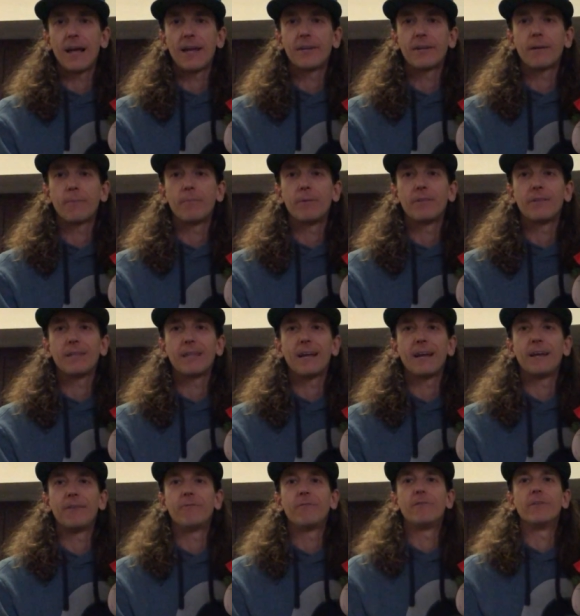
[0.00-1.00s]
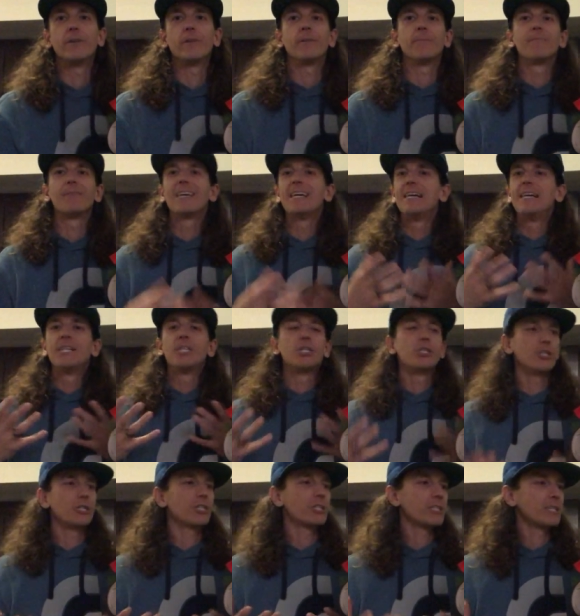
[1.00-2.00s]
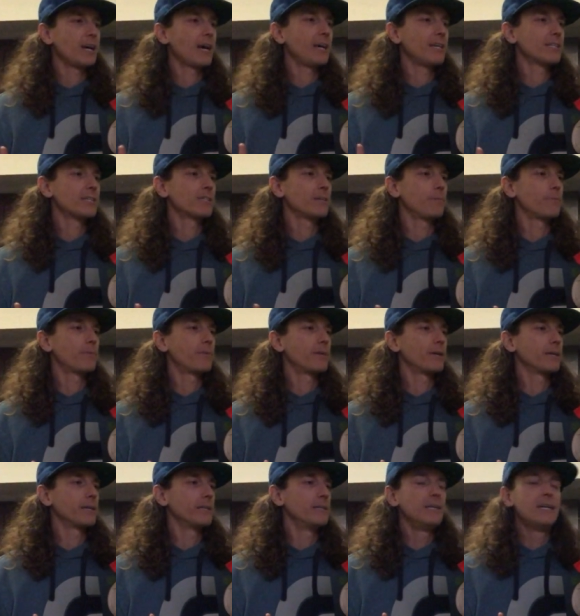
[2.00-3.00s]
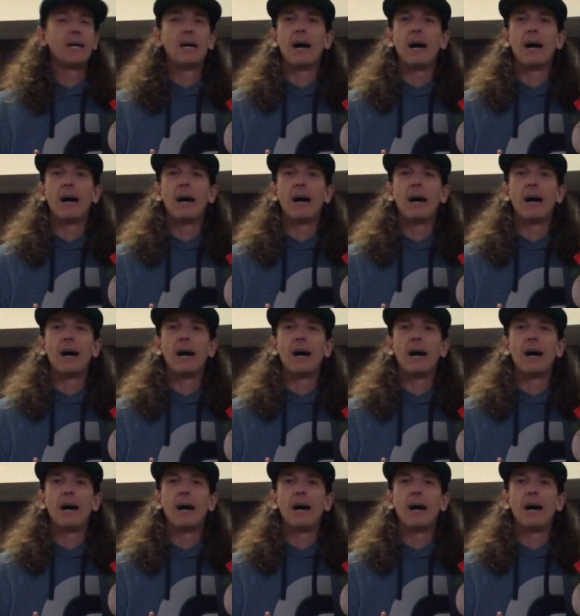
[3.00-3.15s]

end up in the landfill, just not something